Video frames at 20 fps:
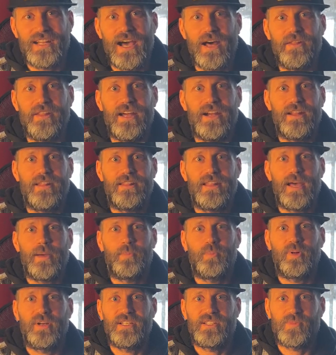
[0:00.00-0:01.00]
Now
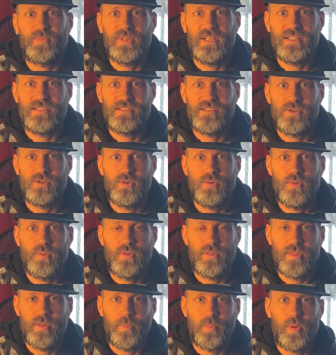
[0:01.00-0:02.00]
that brings me
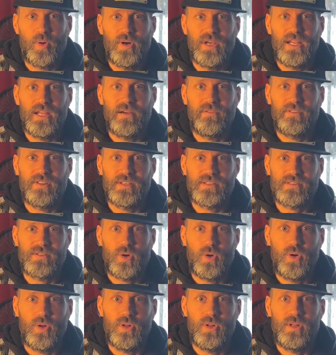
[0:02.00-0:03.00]
to the point of this
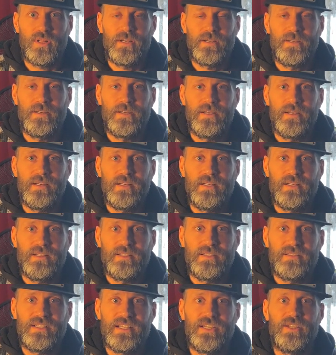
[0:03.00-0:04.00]
whole
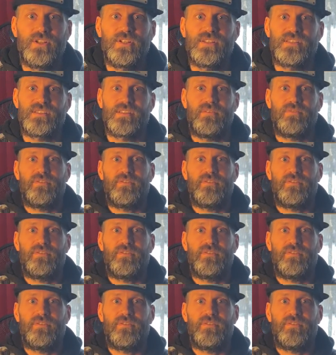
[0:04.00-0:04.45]
deal, is the